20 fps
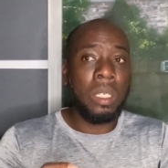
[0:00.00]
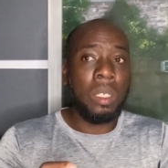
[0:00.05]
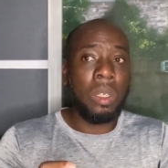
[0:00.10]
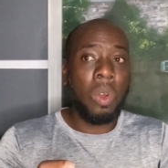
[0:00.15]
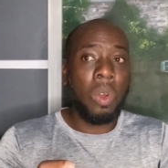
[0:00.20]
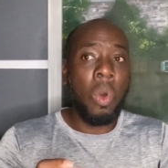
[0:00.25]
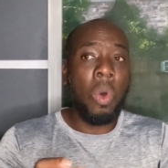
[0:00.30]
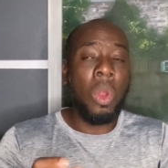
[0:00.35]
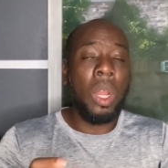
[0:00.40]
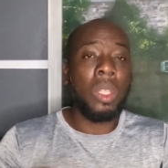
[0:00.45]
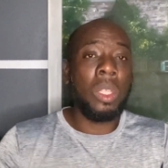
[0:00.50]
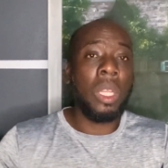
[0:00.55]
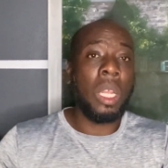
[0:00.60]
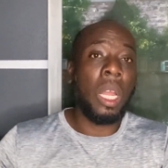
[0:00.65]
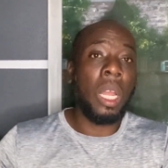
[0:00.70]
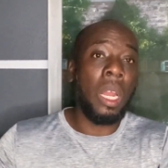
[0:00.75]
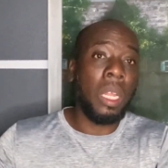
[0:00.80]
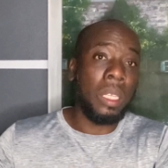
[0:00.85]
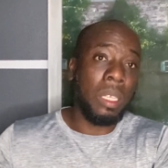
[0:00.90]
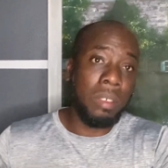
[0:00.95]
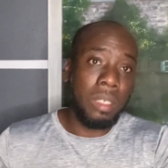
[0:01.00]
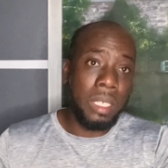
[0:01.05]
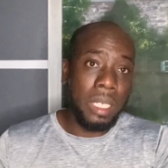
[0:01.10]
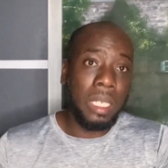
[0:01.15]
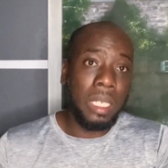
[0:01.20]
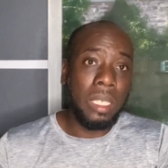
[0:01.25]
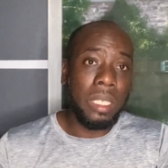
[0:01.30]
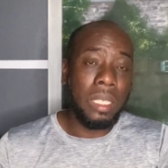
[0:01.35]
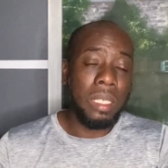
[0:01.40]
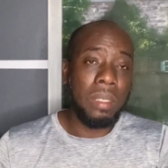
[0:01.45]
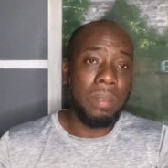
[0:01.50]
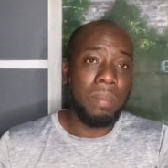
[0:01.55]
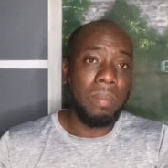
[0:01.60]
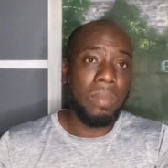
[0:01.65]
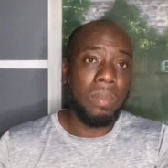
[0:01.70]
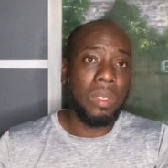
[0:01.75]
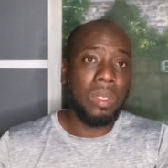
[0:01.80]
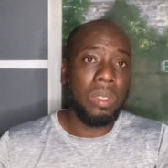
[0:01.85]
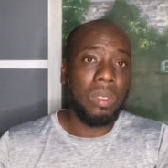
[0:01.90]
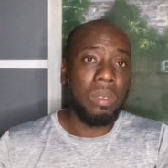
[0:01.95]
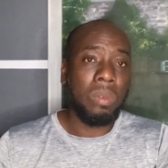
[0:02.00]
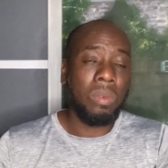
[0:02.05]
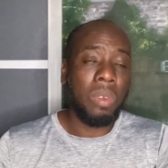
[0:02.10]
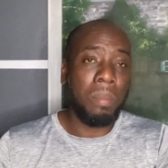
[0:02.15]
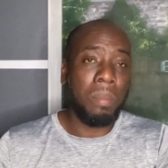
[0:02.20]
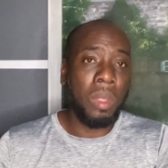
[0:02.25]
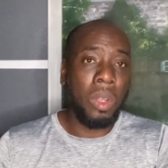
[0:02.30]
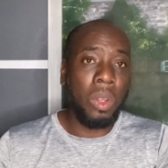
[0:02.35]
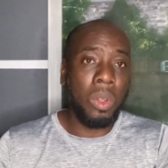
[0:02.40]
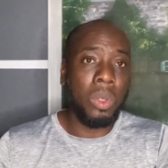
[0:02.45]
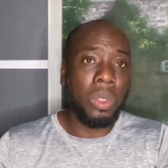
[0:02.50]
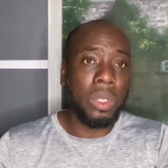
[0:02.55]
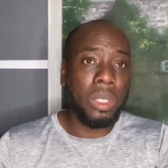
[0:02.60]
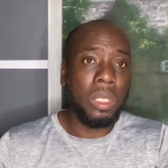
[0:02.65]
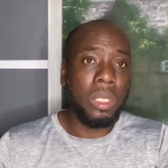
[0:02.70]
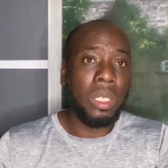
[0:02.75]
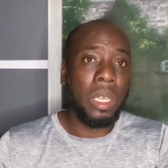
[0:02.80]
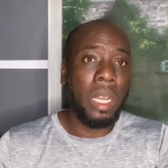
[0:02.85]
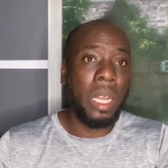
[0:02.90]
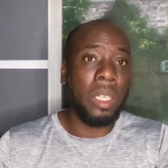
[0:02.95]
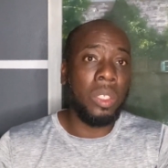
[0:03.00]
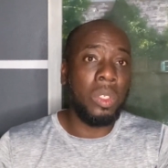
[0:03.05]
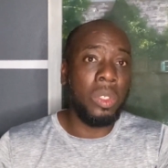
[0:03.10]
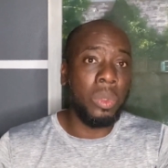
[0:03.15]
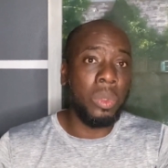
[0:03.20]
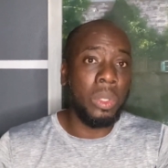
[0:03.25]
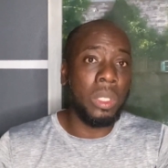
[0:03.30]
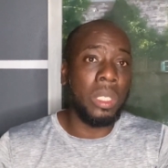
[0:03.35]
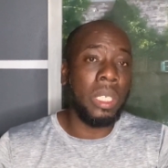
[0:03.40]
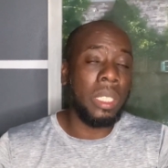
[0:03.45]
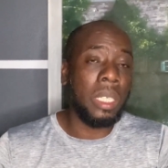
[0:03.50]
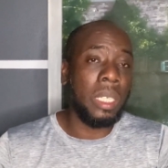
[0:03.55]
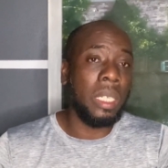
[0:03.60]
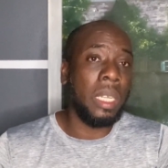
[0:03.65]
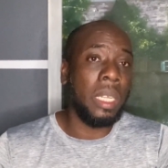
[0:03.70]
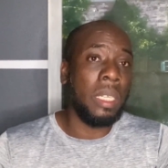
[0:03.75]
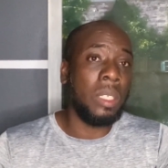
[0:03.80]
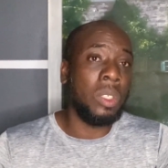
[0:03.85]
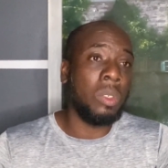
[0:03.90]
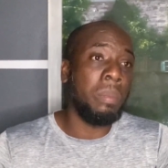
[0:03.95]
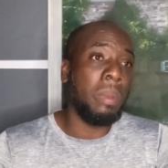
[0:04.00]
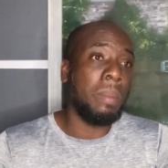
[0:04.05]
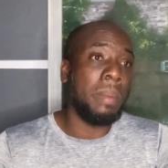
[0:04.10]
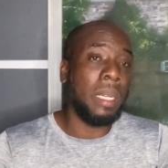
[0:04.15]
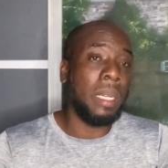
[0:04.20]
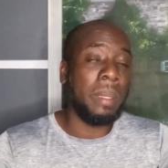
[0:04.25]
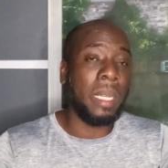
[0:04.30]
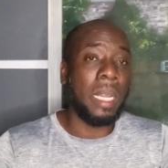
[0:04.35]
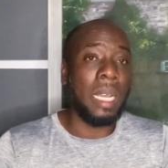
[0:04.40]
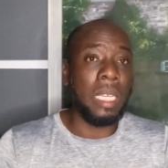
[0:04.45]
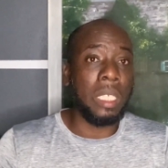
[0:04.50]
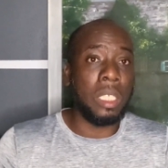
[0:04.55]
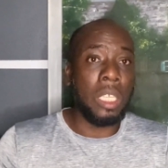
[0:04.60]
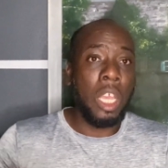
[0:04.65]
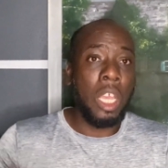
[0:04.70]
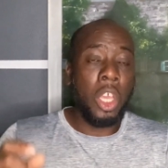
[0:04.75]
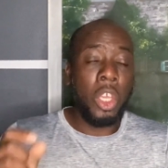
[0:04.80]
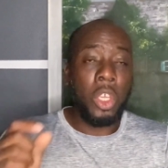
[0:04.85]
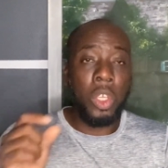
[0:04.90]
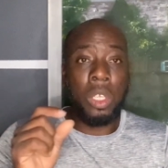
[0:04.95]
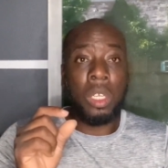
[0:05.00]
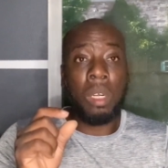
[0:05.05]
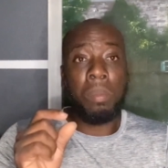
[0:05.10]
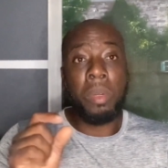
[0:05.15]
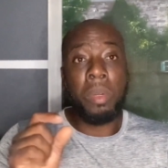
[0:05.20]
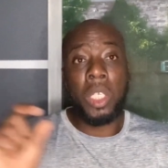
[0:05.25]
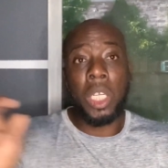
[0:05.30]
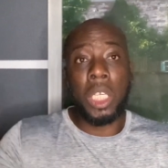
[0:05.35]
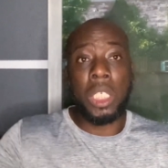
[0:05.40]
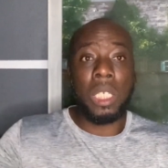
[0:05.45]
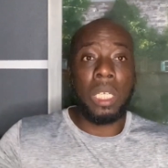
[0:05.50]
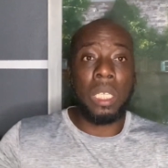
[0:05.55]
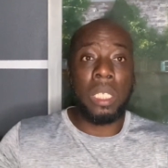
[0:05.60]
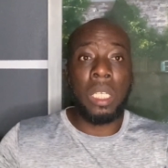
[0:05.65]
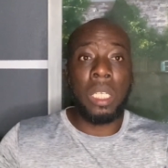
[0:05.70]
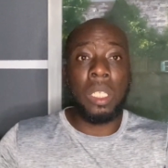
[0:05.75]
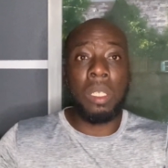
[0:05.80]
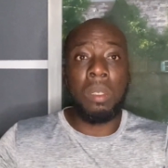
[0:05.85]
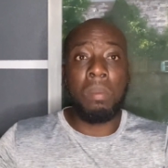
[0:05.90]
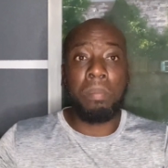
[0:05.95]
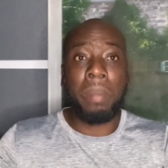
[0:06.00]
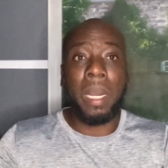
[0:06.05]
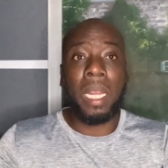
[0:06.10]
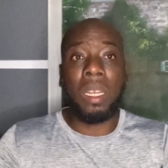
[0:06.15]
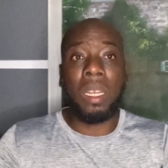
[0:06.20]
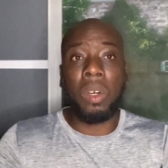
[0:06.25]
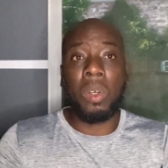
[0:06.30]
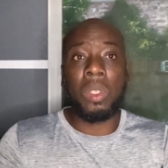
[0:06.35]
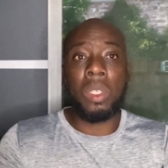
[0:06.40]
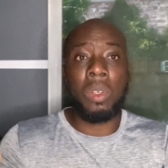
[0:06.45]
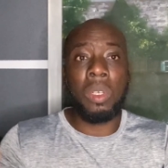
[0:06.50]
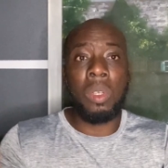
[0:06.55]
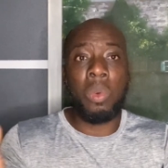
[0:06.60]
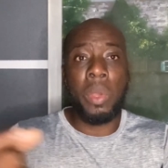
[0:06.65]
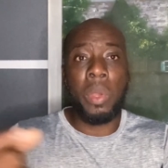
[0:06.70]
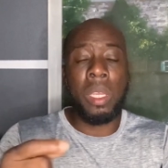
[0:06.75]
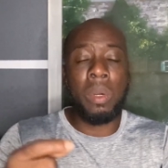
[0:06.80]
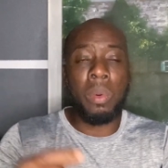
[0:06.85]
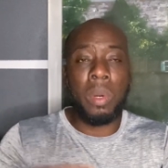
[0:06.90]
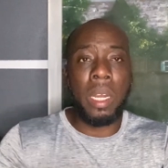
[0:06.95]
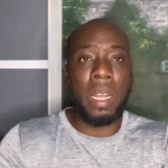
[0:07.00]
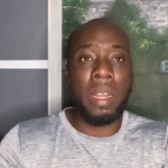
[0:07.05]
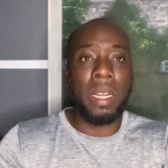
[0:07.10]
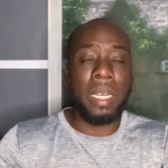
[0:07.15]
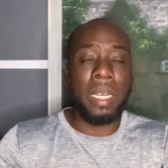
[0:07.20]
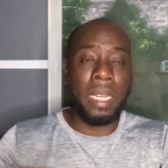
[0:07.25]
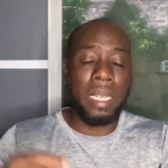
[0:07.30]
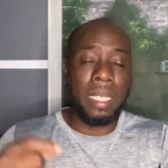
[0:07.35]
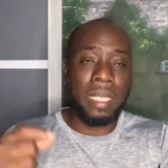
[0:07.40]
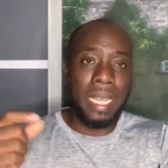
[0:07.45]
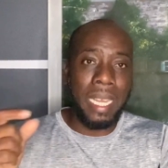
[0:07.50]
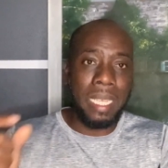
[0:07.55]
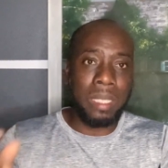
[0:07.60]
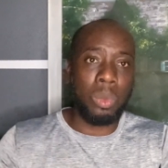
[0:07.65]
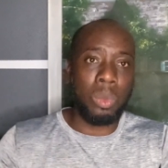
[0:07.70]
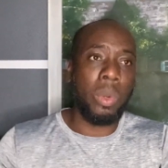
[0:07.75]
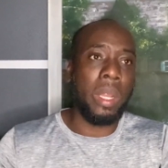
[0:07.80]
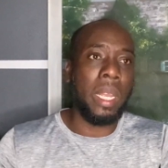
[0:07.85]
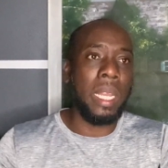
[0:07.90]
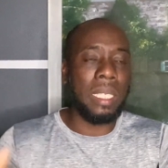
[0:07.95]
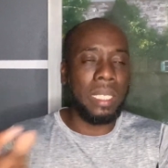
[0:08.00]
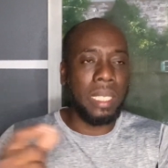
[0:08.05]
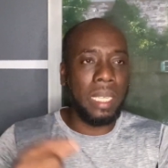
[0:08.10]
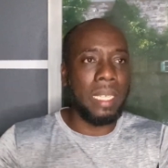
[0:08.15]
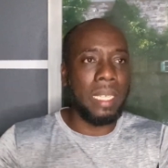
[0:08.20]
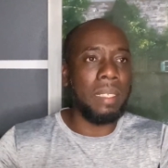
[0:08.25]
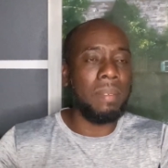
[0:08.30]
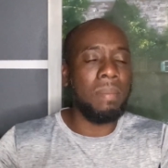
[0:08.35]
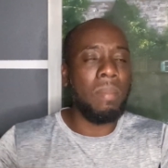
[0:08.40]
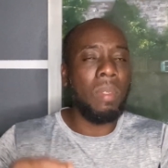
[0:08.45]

hold on to the collateral from the loan and use it and then to be better because your projection didn't pan out the way you were. And then that's why I said